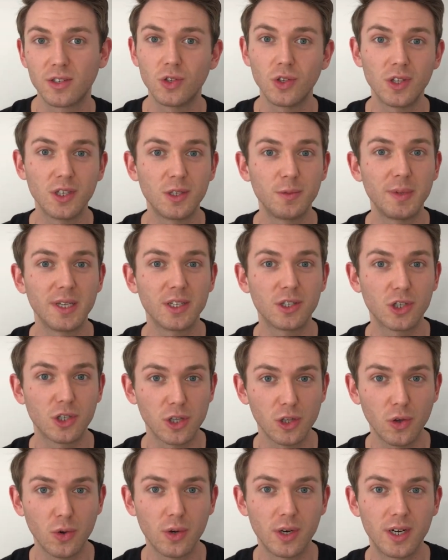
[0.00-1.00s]
Do they speak
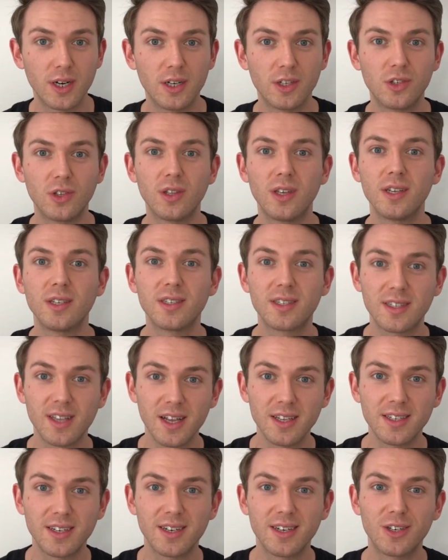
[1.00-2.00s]
slower? Do they
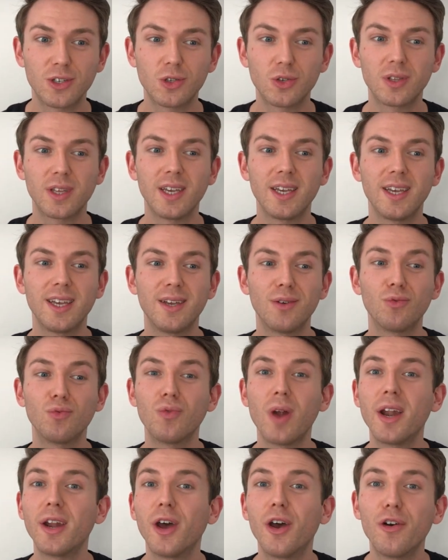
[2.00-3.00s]
stutter? Do they
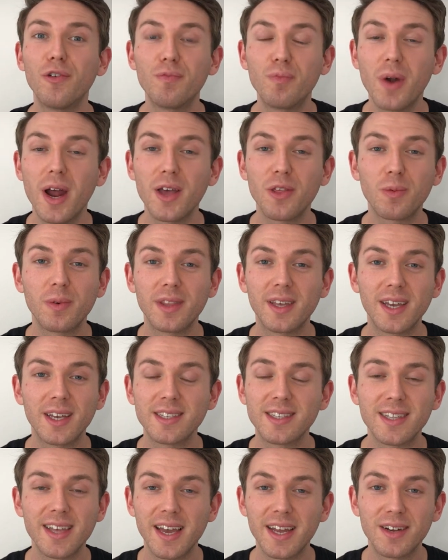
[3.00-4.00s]
run out of breath when they get
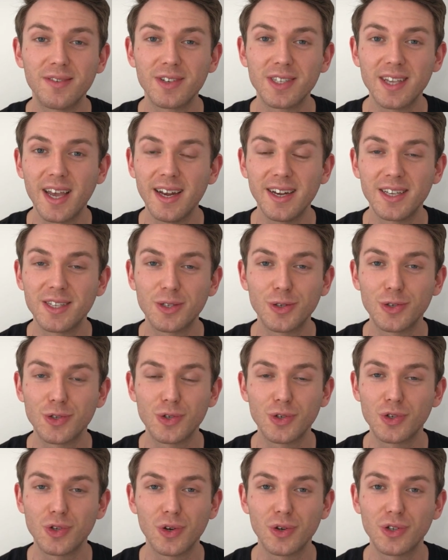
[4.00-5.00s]
to the end of a sentence because
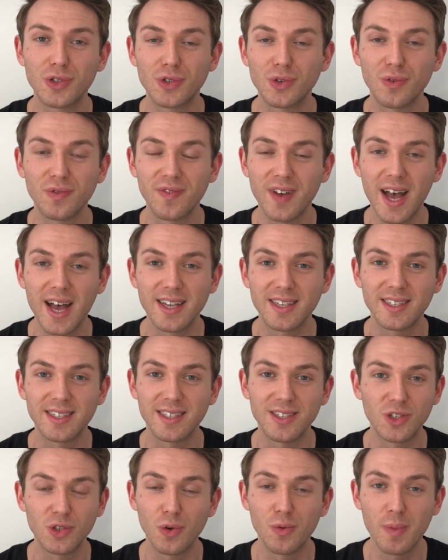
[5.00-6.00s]
they're talking so fast
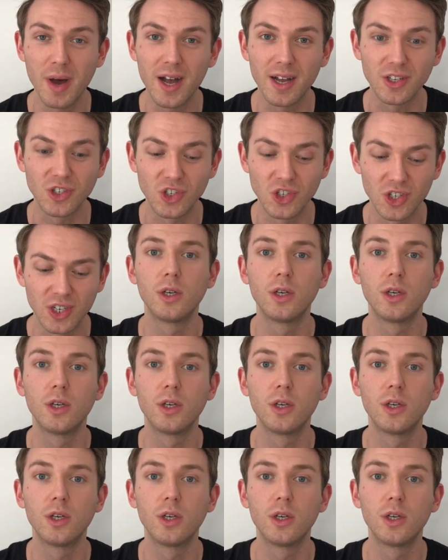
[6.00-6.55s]
and so much?